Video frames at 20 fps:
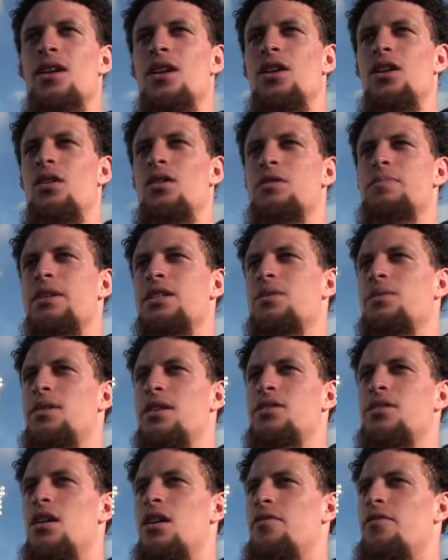you know, especially
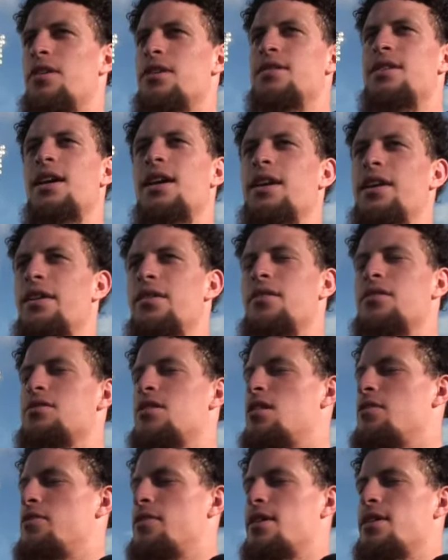with this offense, second year in
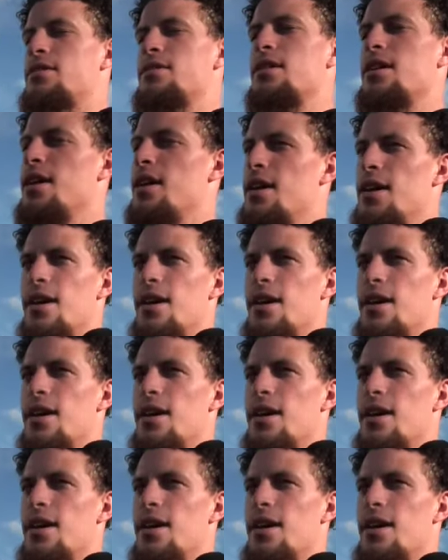this offense,